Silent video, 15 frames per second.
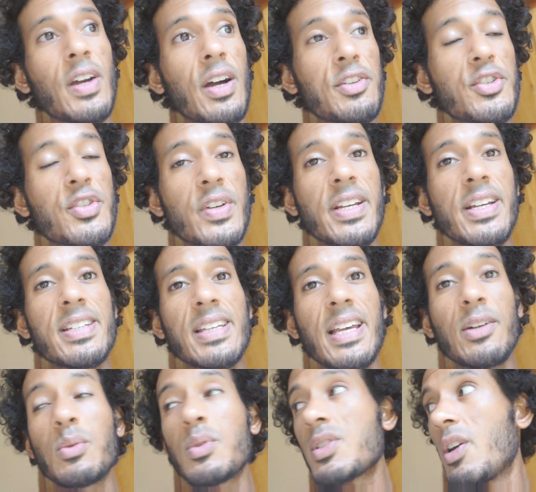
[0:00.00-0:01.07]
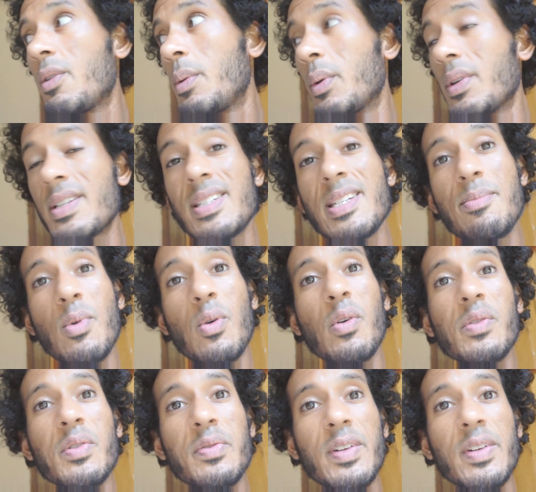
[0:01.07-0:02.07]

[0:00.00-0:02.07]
countries and also we want to see more of the